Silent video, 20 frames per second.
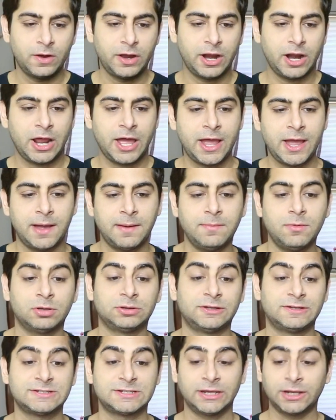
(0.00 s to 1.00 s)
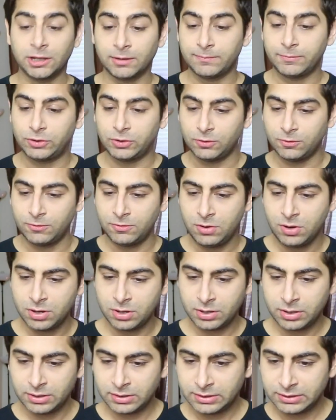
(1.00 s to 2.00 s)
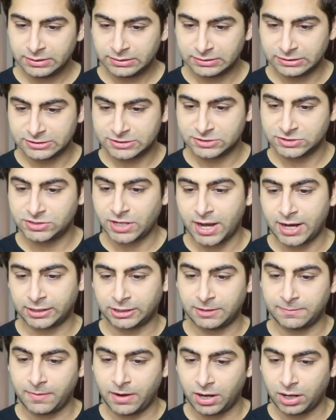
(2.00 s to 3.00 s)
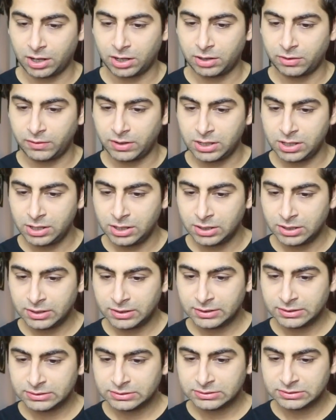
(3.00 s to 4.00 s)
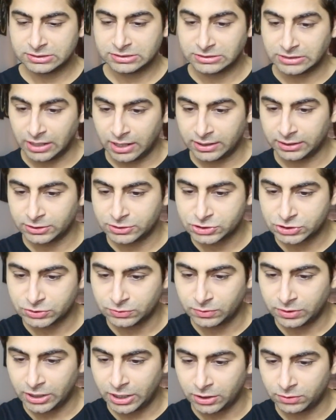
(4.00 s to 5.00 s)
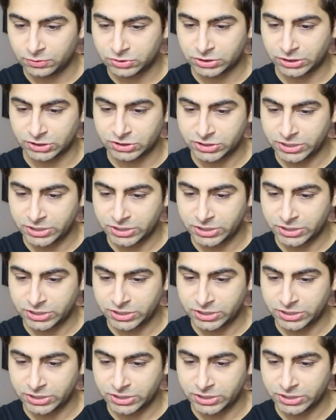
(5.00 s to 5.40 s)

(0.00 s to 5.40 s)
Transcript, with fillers: Here I am on the Singham two. This is directed by Hari, starring Surya, Anushka